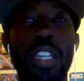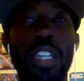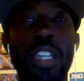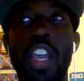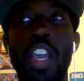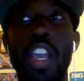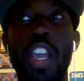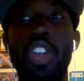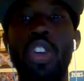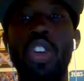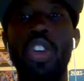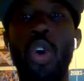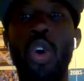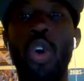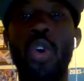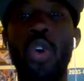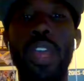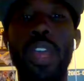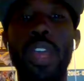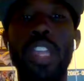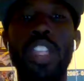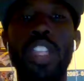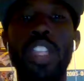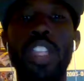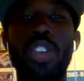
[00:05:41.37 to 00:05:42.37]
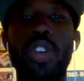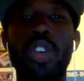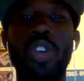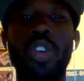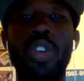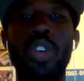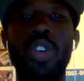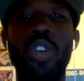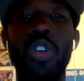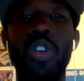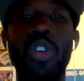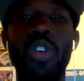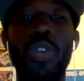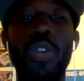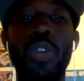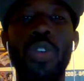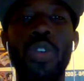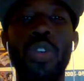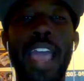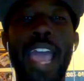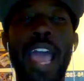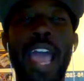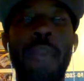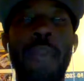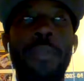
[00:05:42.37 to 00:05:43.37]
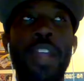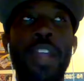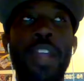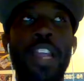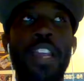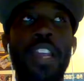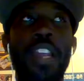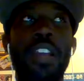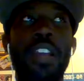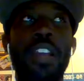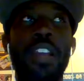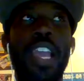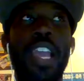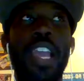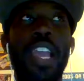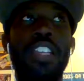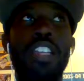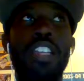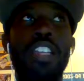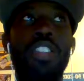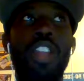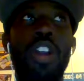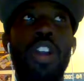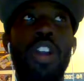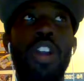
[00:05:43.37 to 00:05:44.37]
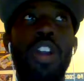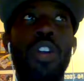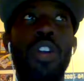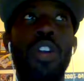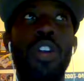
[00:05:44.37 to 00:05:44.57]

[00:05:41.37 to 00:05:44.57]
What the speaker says: going to happen in his third year?